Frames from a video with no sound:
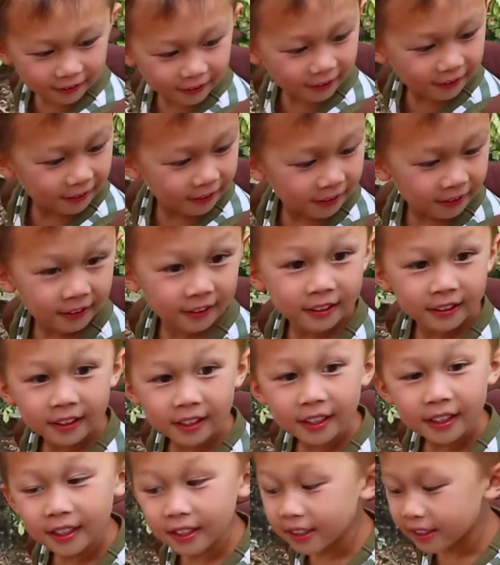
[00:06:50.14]
Wow.
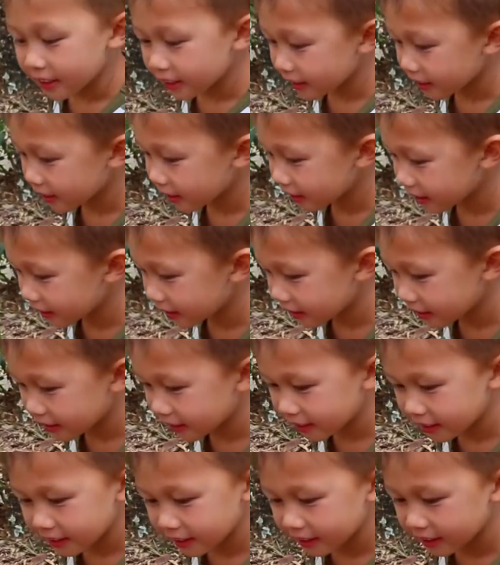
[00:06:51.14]
Yeah. Can you can you
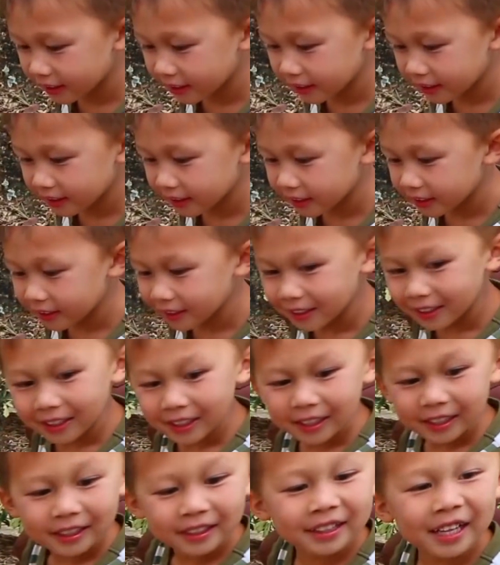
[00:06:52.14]
roast me a marshmallow,
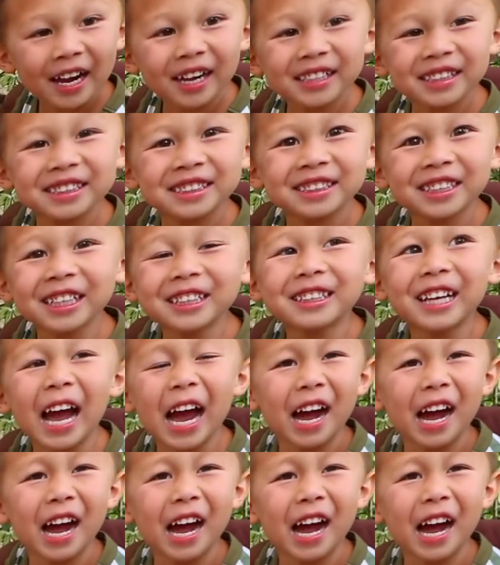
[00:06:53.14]
Jackson? Daddy, sit